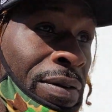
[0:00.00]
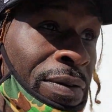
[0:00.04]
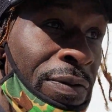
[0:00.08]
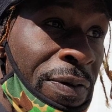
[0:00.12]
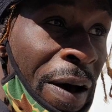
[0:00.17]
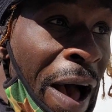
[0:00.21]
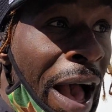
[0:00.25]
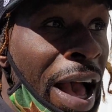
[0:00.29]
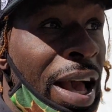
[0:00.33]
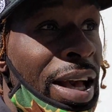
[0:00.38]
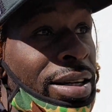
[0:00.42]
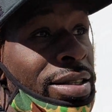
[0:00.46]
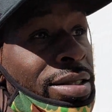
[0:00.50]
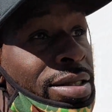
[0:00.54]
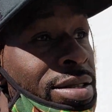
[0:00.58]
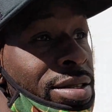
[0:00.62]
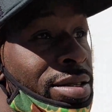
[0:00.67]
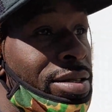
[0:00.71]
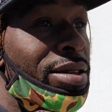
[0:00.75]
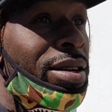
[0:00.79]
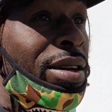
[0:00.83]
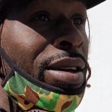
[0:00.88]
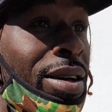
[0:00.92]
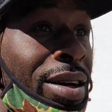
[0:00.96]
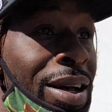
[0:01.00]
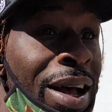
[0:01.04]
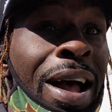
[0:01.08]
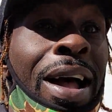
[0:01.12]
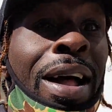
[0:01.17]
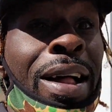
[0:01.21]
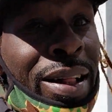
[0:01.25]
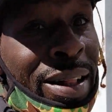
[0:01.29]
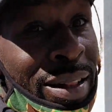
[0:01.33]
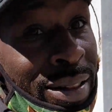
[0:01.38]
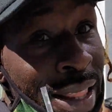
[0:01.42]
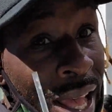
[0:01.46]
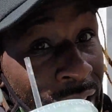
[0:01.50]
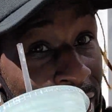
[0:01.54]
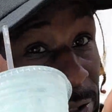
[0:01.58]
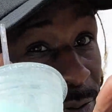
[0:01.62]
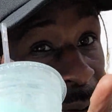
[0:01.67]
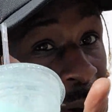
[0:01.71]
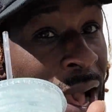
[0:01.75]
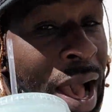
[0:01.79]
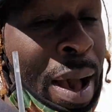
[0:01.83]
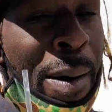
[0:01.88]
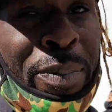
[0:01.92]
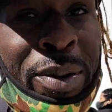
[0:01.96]
Facts. That's
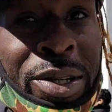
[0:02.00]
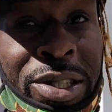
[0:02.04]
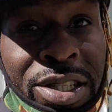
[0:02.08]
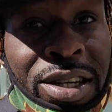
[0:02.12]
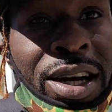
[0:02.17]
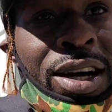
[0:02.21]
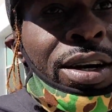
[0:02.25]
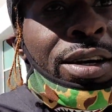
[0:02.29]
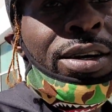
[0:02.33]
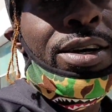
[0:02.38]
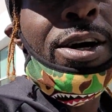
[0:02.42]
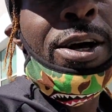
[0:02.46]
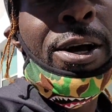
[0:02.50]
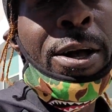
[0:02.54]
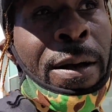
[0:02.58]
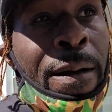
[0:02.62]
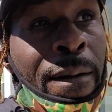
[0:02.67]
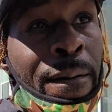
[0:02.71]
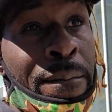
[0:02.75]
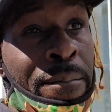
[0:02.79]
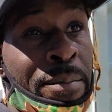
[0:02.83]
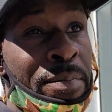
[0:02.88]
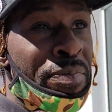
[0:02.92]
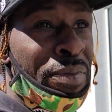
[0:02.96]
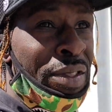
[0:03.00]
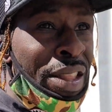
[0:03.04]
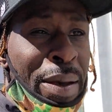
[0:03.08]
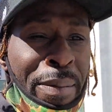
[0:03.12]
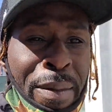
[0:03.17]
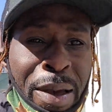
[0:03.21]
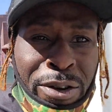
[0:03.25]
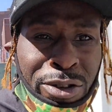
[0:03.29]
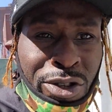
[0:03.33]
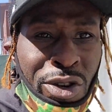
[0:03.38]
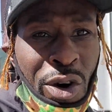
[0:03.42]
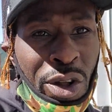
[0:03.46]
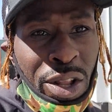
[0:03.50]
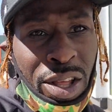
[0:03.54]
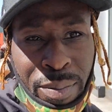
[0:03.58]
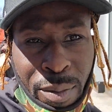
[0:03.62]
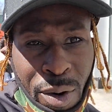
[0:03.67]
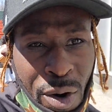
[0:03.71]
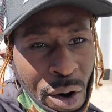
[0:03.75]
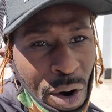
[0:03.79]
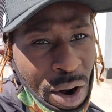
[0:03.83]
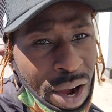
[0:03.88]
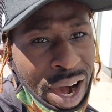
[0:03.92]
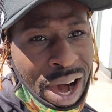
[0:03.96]
what happened, y'all. That man was calling him
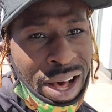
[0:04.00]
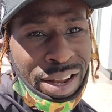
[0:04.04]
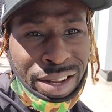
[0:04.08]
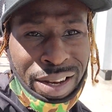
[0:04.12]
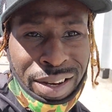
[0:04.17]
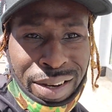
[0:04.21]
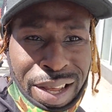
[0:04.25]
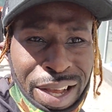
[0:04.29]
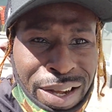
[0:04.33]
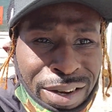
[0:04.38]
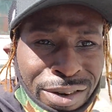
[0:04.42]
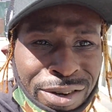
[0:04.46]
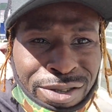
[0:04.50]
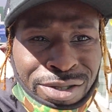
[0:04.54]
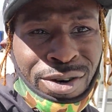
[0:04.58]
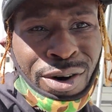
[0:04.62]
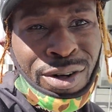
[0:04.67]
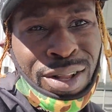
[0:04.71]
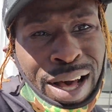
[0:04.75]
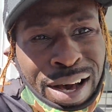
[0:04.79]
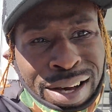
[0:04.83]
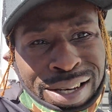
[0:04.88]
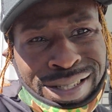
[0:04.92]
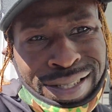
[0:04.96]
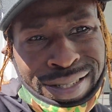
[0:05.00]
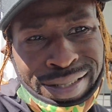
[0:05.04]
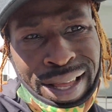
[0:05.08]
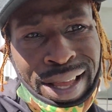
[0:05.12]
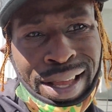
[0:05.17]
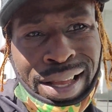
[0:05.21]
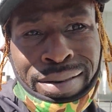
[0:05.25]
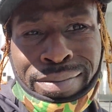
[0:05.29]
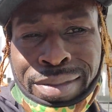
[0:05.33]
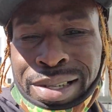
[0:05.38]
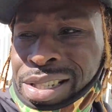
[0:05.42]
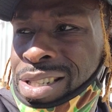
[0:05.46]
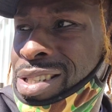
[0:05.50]
all kind of niggers, all out his name and